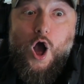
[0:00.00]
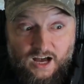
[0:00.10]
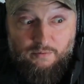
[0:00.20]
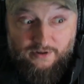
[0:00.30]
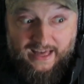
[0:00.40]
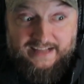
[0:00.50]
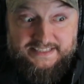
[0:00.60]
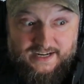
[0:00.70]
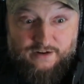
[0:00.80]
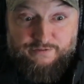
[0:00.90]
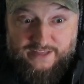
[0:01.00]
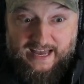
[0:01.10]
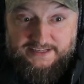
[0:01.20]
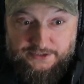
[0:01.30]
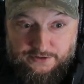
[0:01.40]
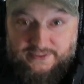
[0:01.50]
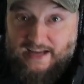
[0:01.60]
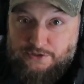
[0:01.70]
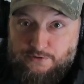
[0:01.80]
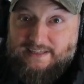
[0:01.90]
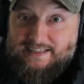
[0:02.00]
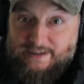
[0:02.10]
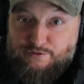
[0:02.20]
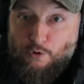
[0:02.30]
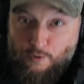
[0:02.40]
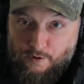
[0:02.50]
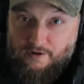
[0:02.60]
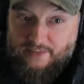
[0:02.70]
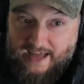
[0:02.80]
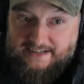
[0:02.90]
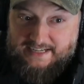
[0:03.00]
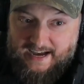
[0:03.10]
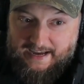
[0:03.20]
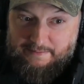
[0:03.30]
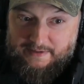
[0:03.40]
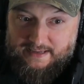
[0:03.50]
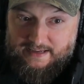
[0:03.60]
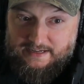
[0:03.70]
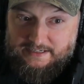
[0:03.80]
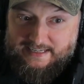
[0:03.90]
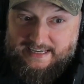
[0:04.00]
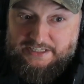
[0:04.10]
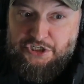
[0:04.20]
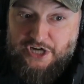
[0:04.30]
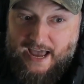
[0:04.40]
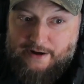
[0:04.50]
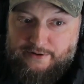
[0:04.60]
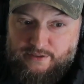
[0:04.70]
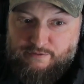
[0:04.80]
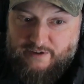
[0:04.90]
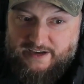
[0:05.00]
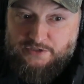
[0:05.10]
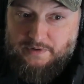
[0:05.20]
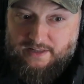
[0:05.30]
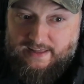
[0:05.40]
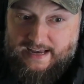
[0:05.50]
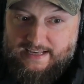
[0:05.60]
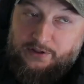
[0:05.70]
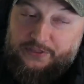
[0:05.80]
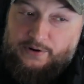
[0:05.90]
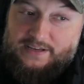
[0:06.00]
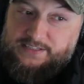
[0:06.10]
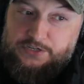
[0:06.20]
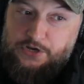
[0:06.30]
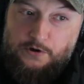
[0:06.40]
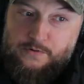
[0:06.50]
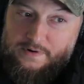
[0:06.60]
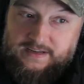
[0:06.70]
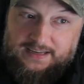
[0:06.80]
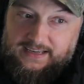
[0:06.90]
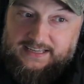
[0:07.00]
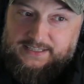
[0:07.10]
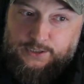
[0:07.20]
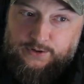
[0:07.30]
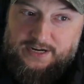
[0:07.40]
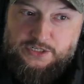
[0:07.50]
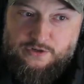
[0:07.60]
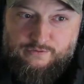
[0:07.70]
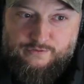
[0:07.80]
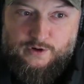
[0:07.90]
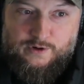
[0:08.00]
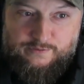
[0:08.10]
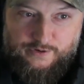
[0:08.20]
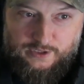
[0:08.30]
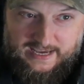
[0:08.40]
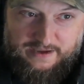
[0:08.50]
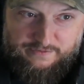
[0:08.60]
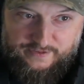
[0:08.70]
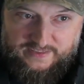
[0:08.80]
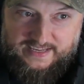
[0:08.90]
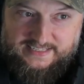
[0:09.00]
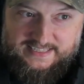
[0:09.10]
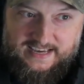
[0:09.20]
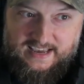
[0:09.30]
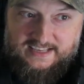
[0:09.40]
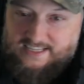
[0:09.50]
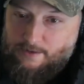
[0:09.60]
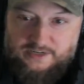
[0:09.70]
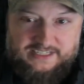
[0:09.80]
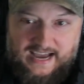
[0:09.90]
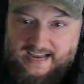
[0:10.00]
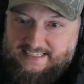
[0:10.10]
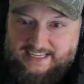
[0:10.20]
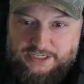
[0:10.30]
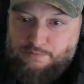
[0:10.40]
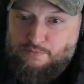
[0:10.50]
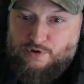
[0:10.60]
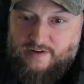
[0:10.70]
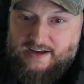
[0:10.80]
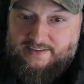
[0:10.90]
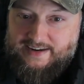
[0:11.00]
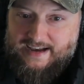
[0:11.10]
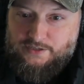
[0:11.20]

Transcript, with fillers: Well, that sucked for that dude. That dude lived all that time to get shattered in the face with glass. There is no consideration for life in this. Someone dies, they just move on to the next